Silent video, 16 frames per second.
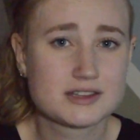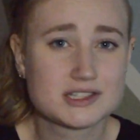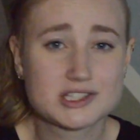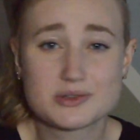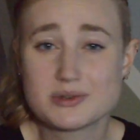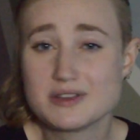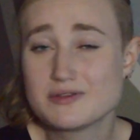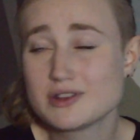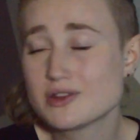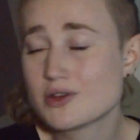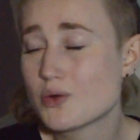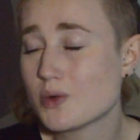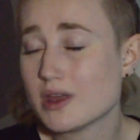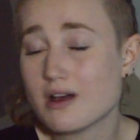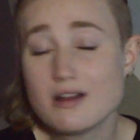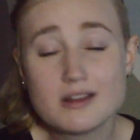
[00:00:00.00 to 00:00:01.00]
So even though
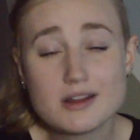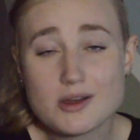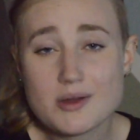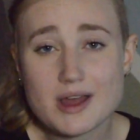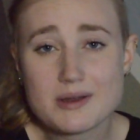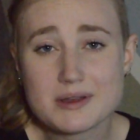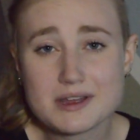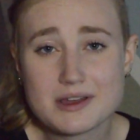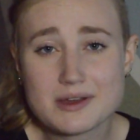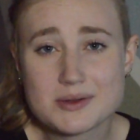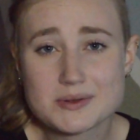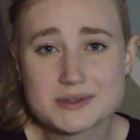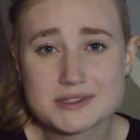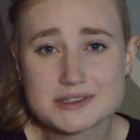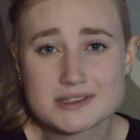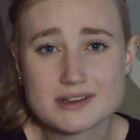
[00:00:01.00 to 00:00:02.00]
we all know how it
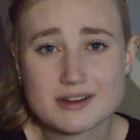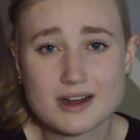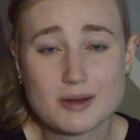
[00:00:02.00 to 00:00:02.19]
goes,